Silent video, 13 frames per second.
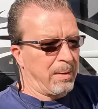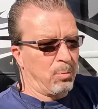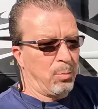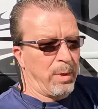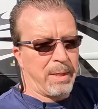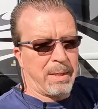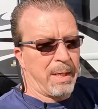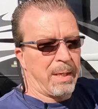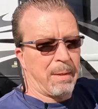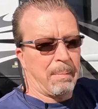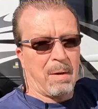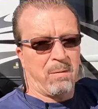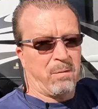redid it
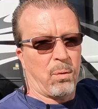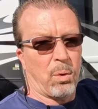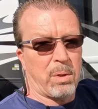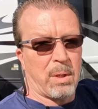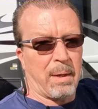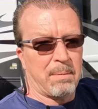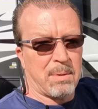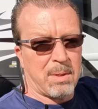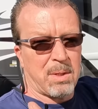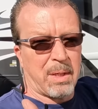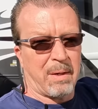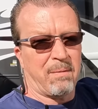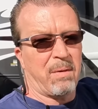about four times just
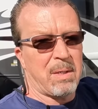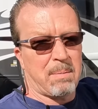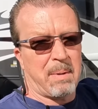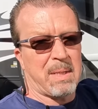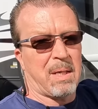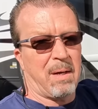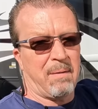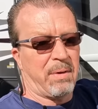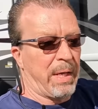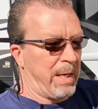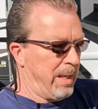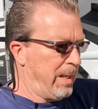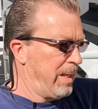to convince myself
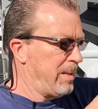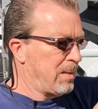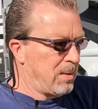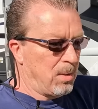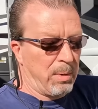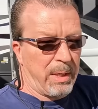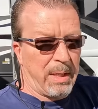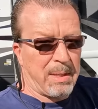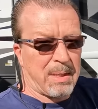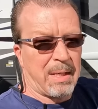that it is doing this.